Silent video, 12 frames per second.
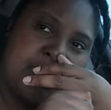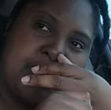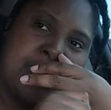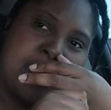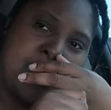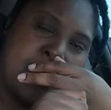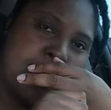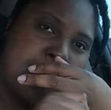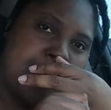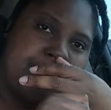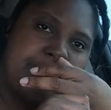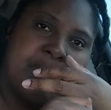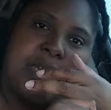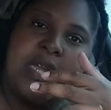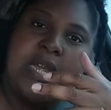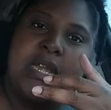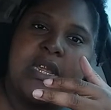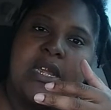decor to
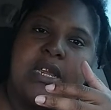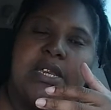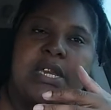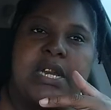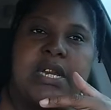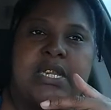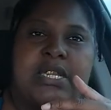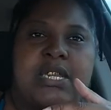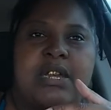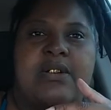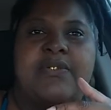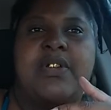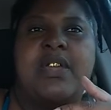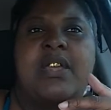get done and stuff.